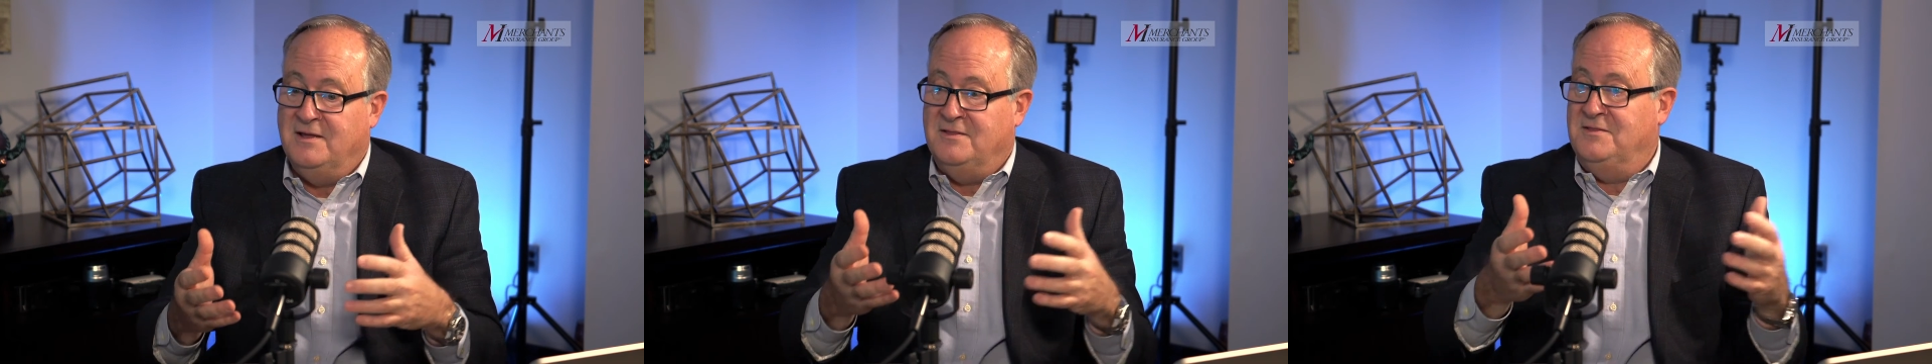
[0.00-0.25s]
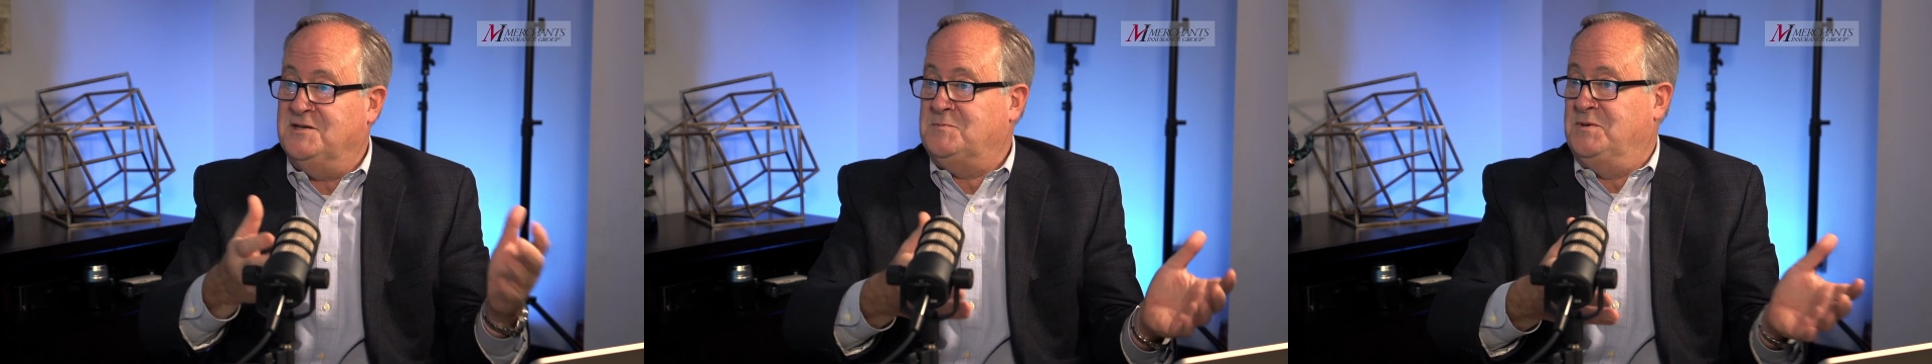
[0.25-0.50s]

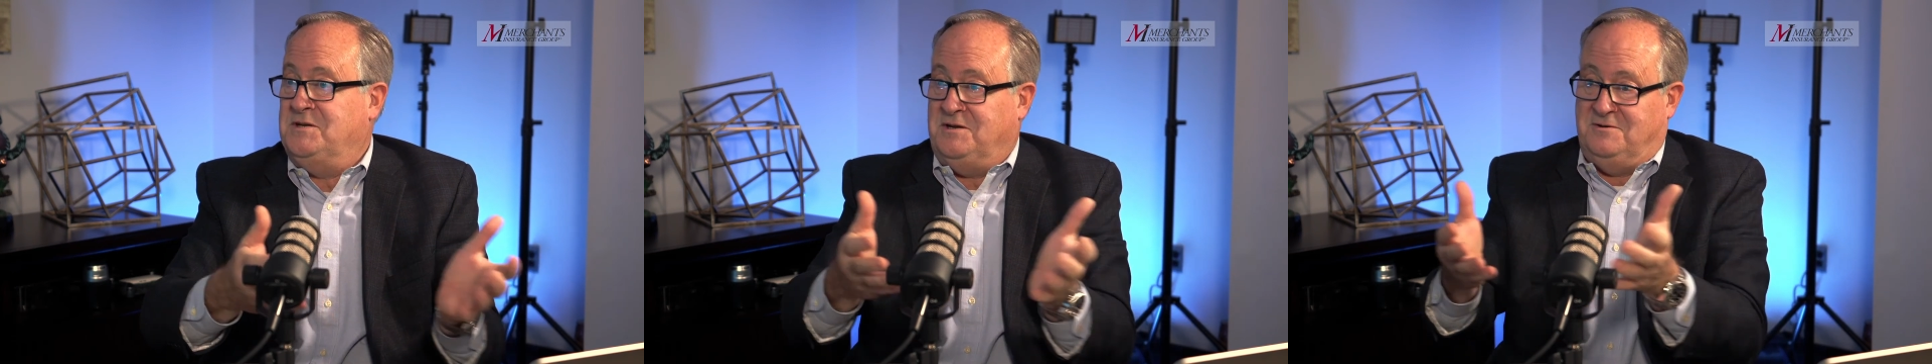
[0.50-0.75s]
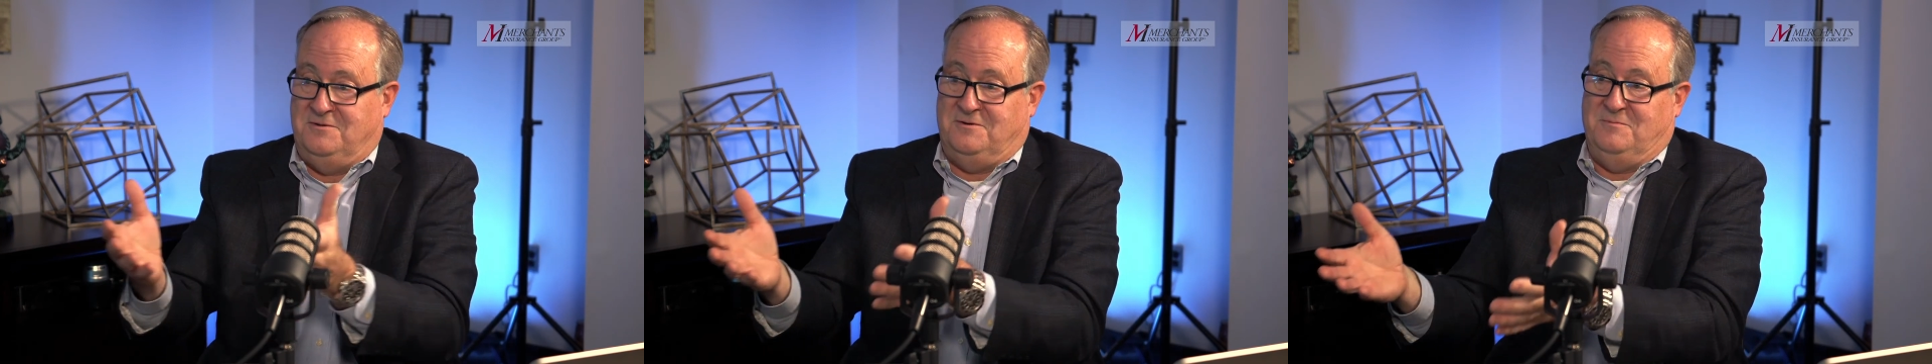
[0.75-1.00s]
this
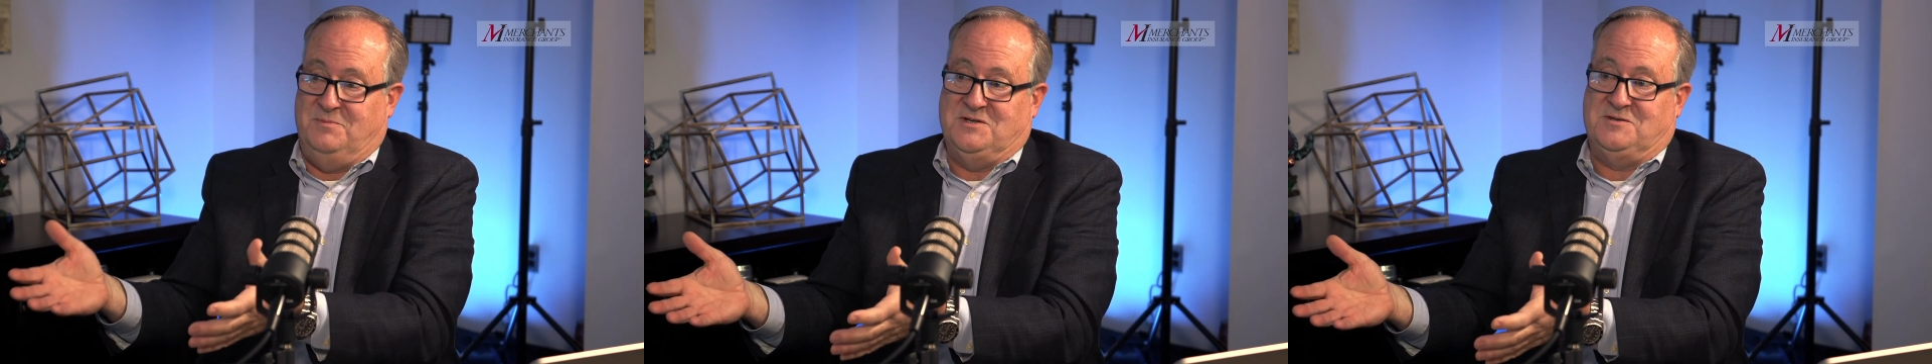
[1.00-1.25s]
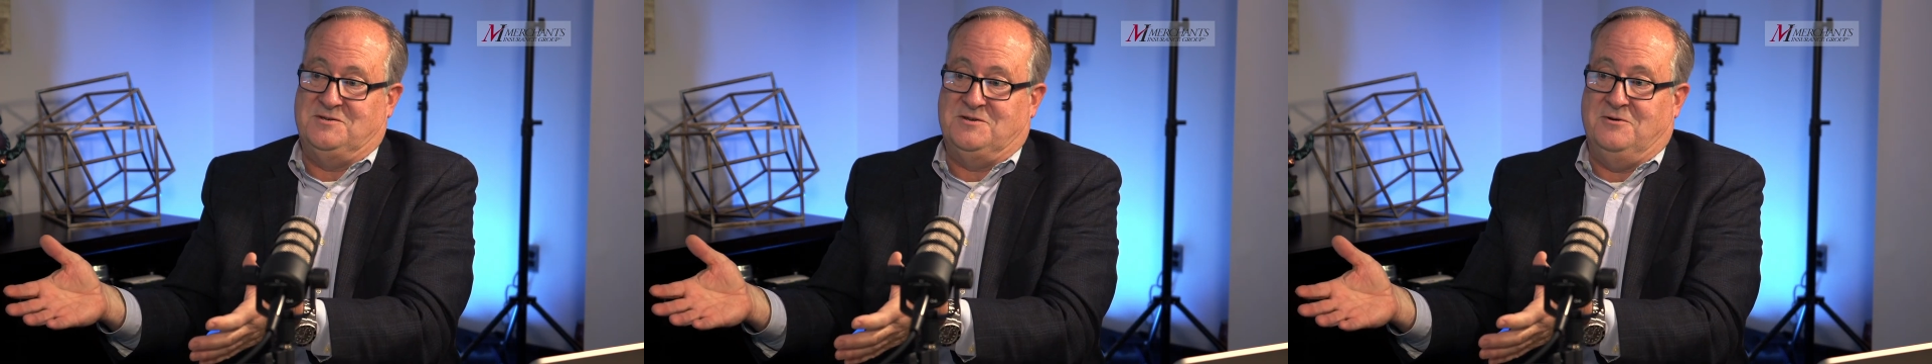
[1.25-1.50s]
particular
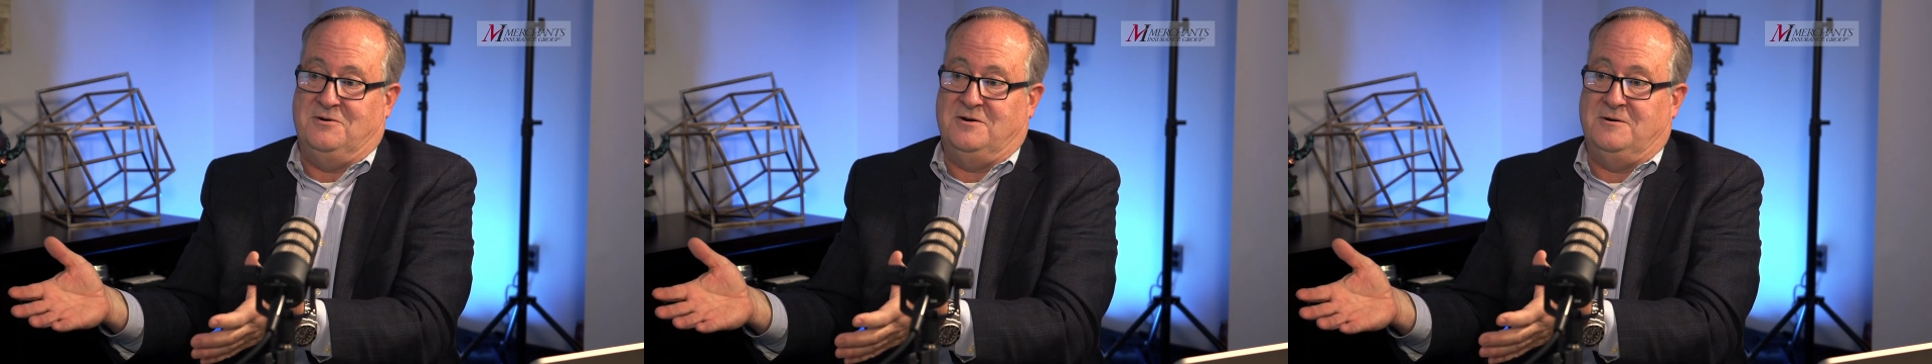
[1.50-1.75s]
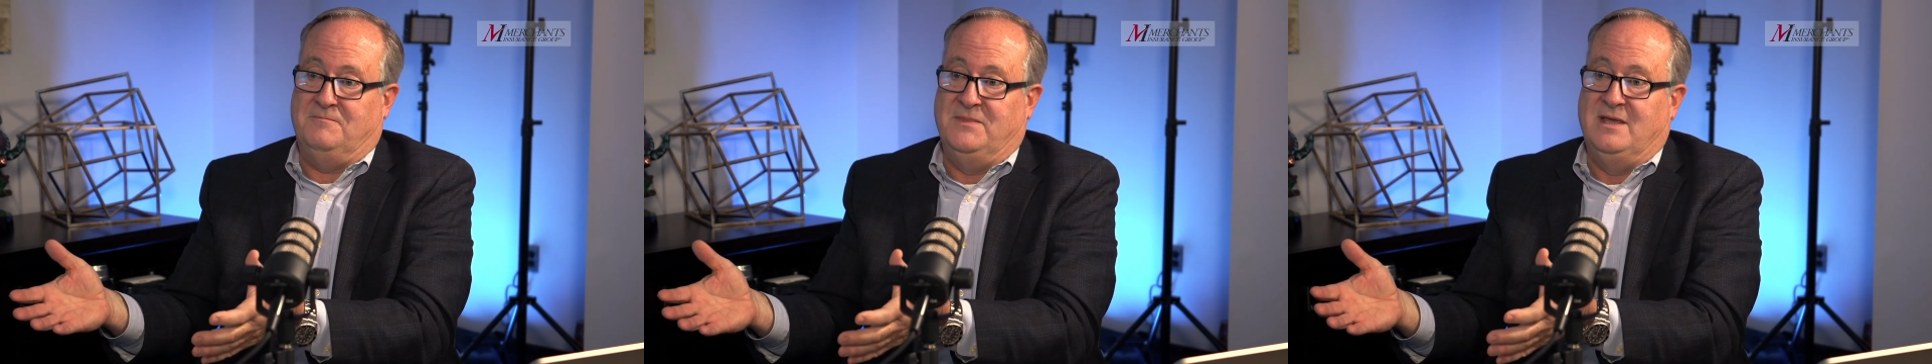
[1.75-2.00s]
business
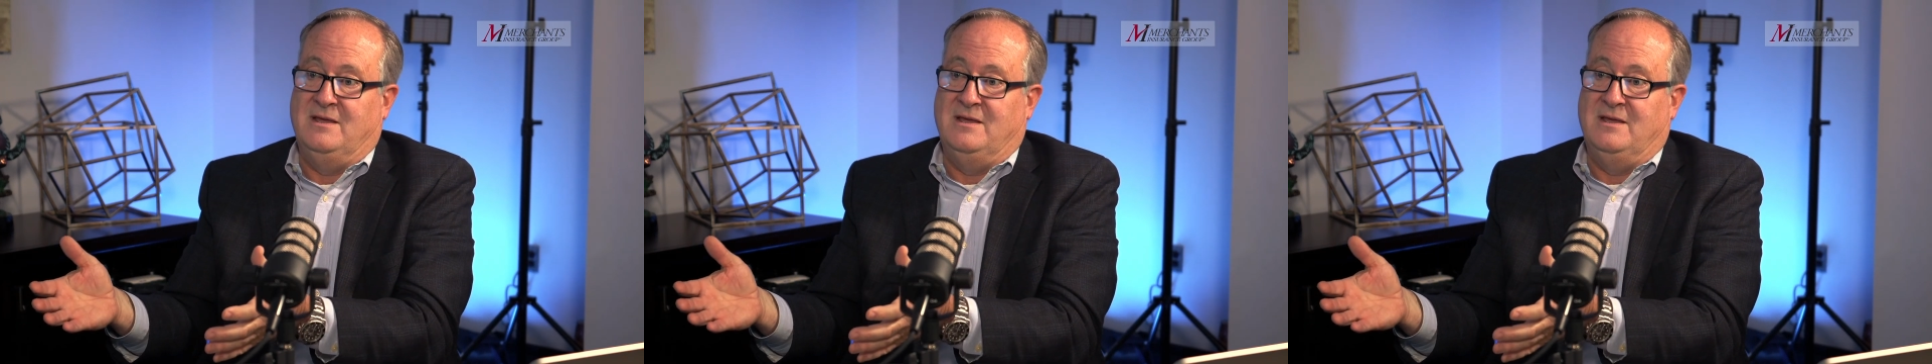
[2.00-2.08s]
owner